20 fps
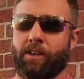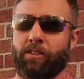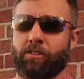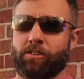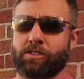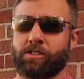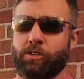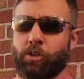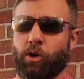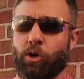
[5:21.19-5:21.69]

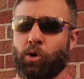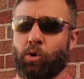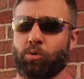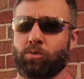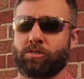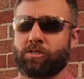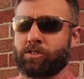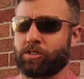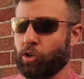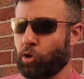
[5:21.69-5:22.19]
There's no
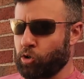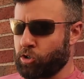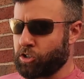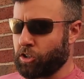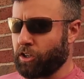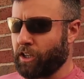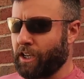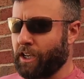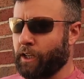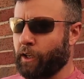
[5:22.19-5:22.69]

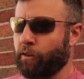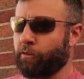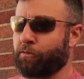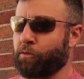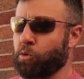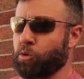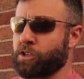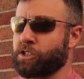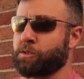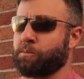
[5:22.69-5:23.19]
socially
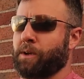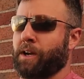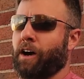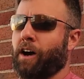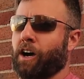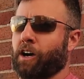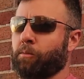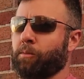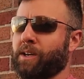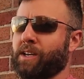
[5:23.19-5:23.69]
enforced
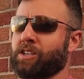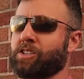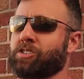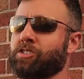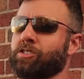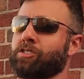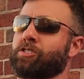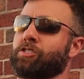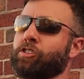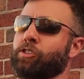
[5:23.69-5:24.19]
monogamy. It's
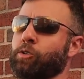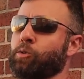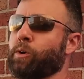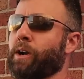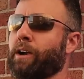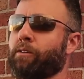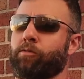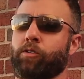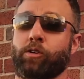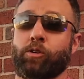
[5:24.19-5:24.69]
just do
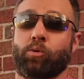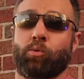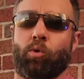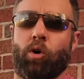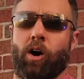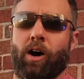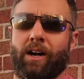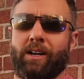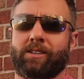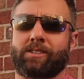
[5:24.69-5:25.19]
whatever you
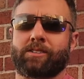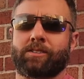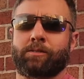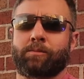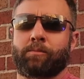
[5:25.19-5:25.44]
want.